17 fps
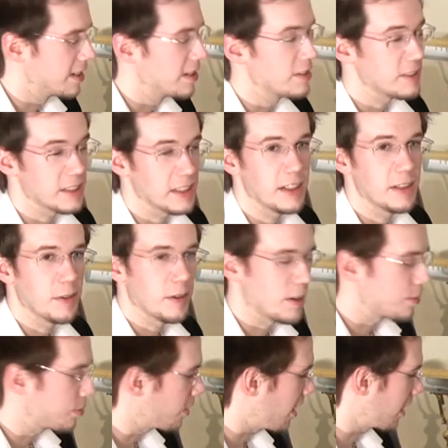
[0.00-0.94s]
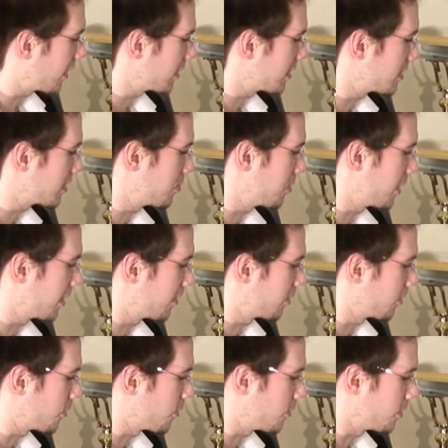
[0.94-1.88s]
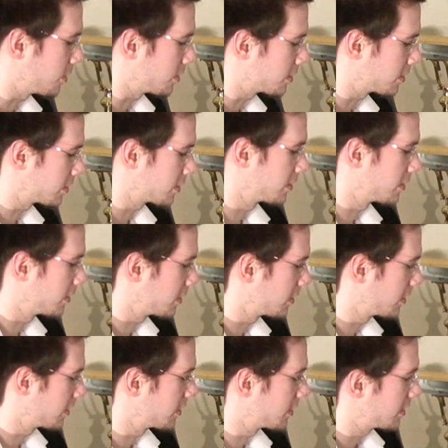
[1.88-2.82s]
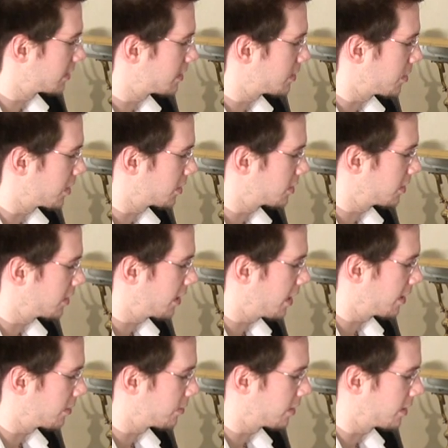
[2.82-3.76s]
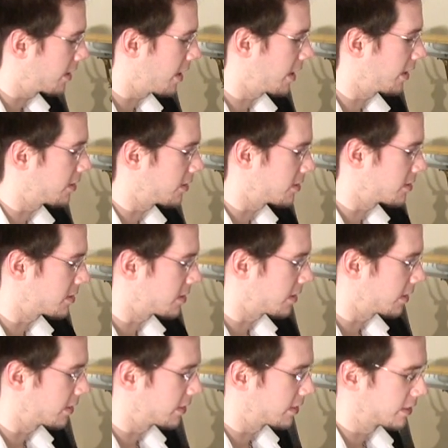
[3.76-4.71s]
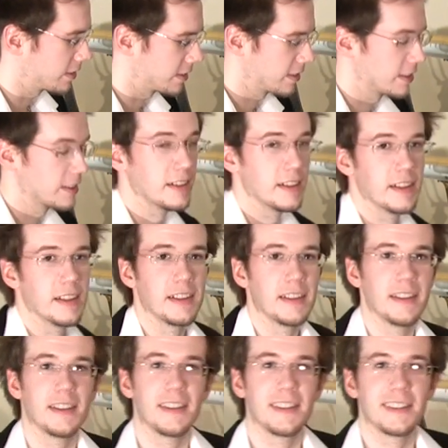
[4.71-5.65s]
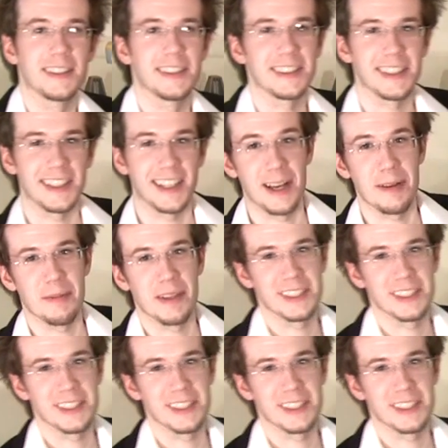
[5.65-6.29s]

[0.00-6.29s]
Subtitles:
Usually you want to practice the big rolls to make sure you get good accuracy. Just like I